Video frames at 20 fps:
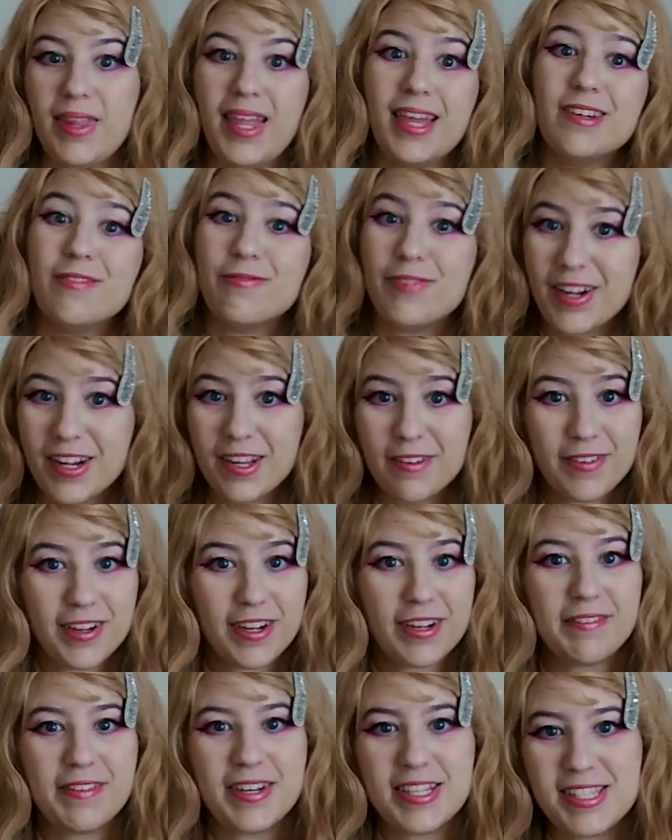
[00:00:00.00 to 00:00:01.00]
and
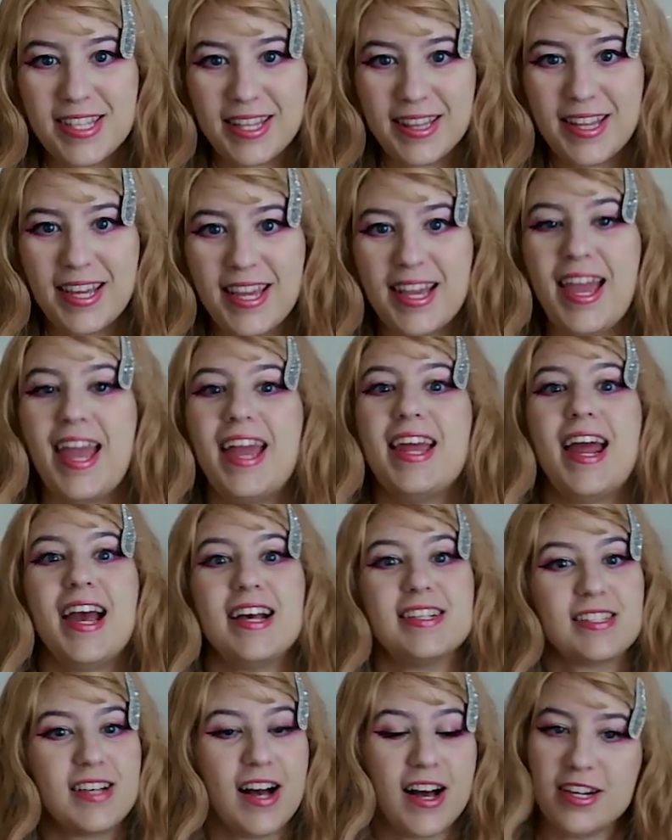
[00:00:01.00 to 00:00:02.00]
very recently it
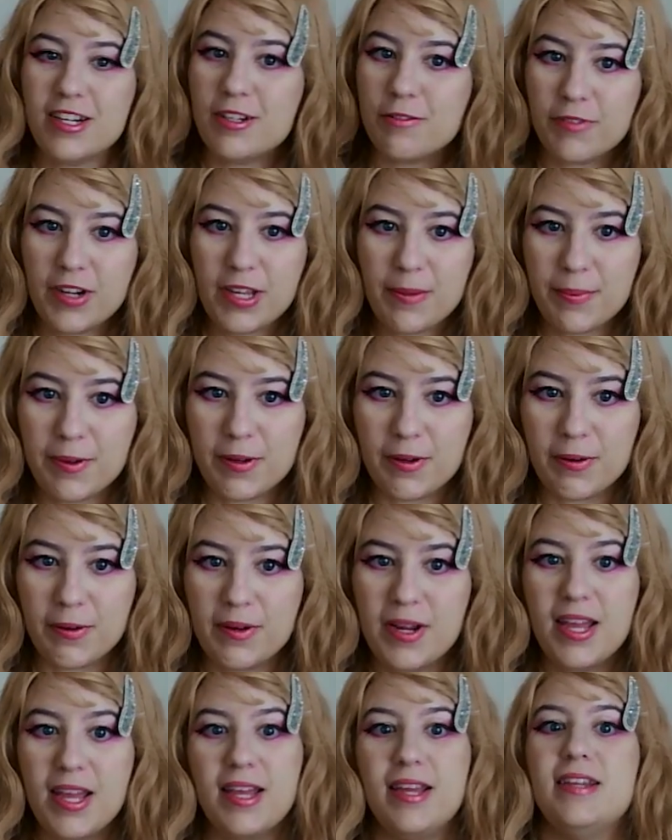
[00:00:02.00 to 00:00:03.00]
has gotten a
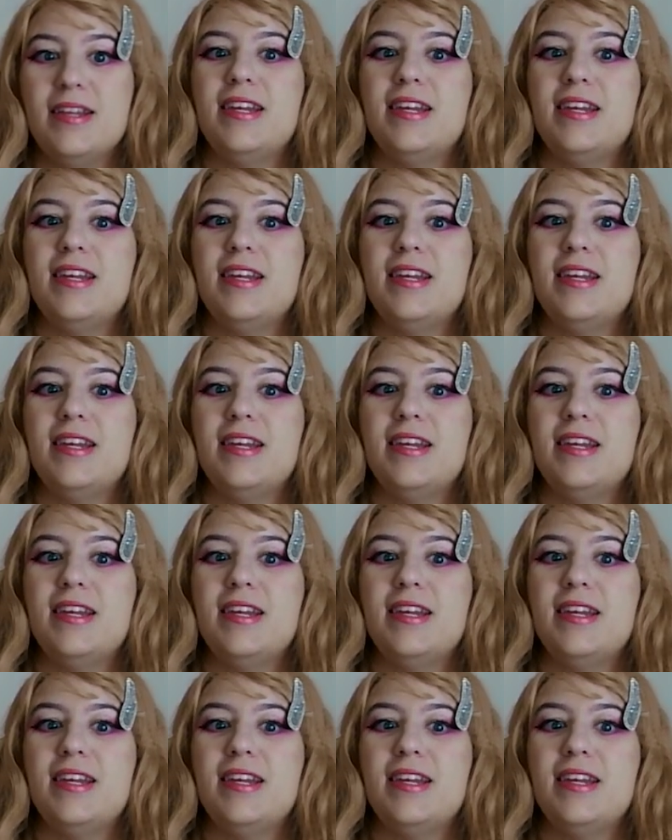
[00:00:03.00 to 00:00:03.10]
reboot.